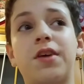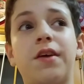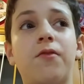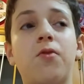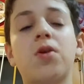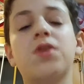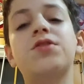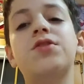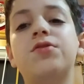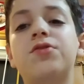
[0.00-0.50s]
Of
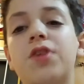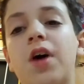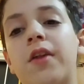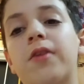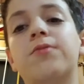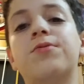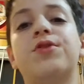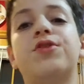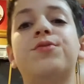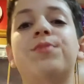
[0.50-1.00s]
course, you saw
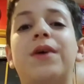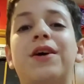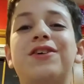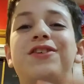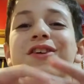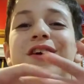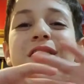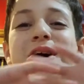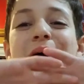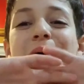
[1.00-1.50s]
the results, but
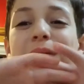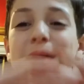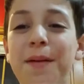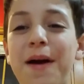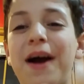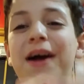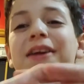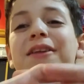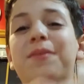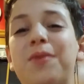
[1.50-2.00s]
I'll be
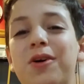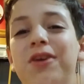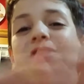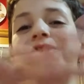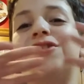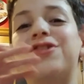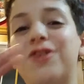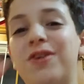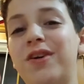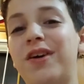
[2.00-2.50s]
back in the morning
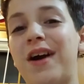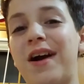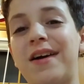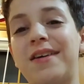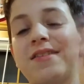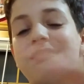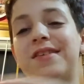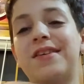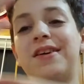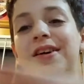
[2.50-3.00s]
to show you
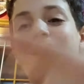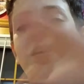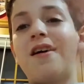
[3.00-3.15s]
guys,